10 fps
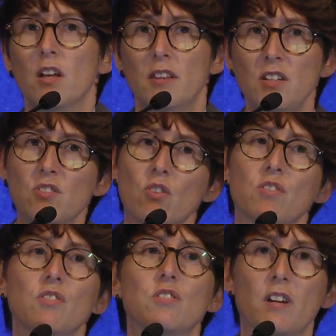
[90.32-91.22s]
these
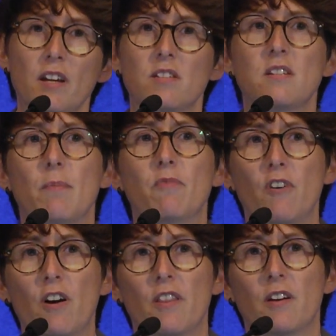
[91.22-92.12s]
doctors took it a step
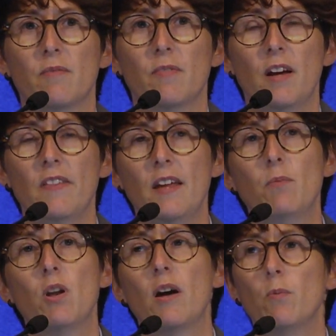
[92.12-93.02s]
further, and they
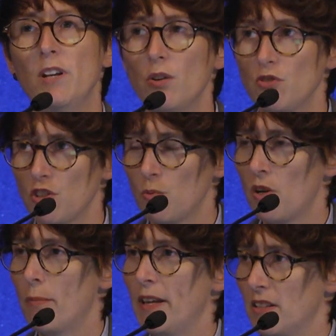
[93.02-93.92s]
were like, we don't just
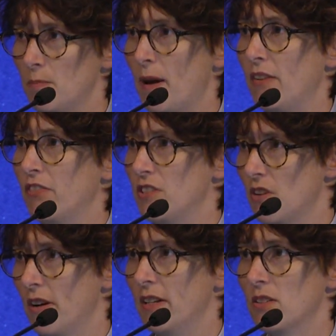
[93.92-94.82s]
want to make this better for
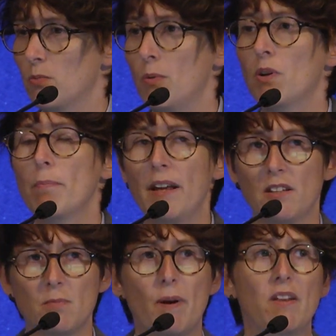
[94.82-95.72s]
science, we want to make
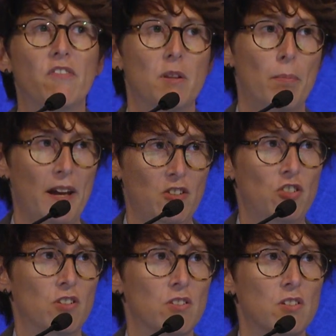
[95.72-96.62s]
this better for the
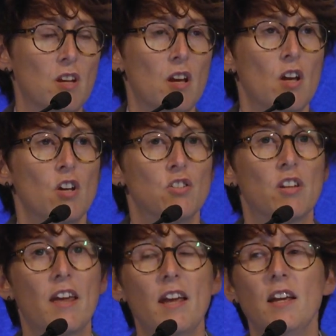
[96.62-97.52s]
patients. So
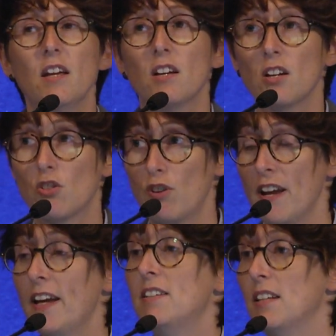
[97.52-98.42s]
they
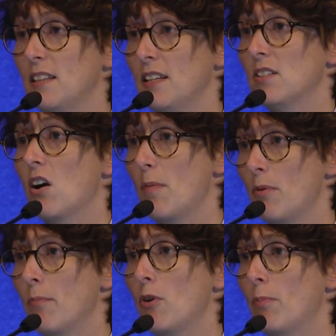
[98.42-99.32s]
created these
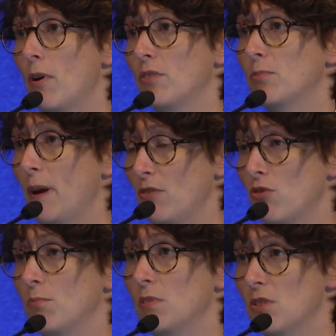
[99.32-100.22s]
hypermobile
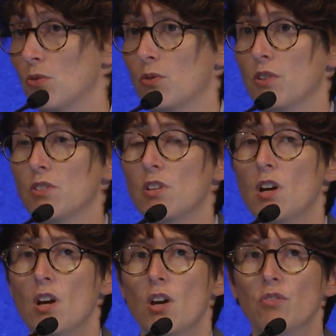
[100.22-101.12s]
spectrum disorders
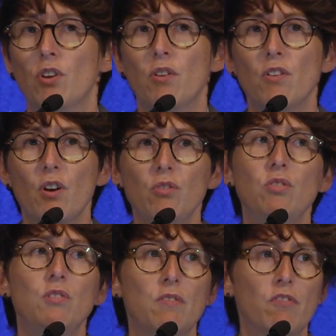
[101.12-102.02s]
so that those
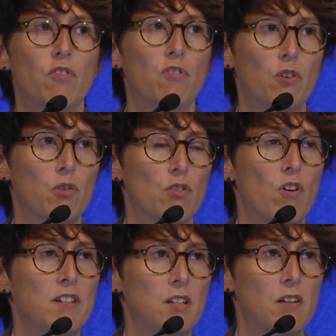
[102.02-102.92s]
who didn't fulfill the
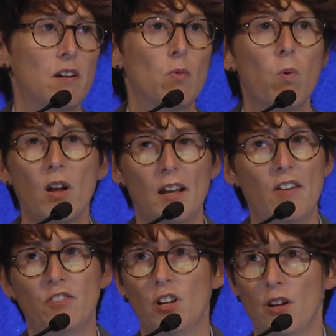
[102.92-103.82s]
criteria weren't
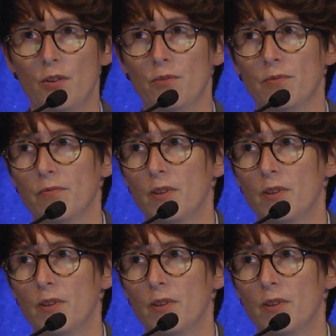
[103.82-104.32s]
left alone.